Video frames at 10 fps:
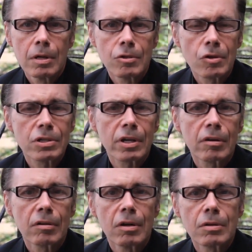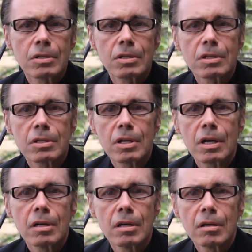Joyce Carol Oates
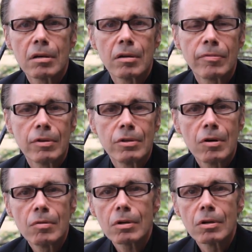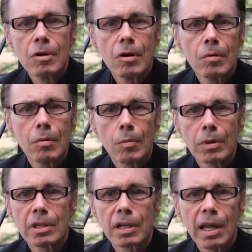said, if you don't know
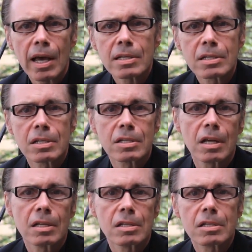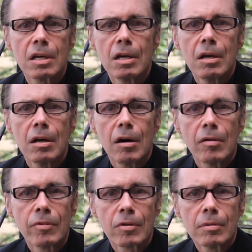what the last sentence
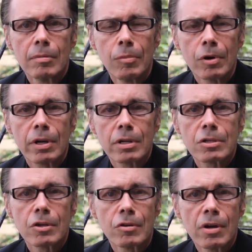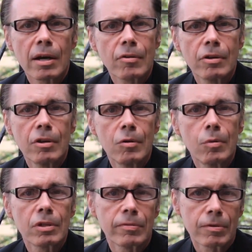of your book is, you're not going to know
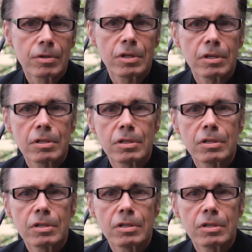what the first sentence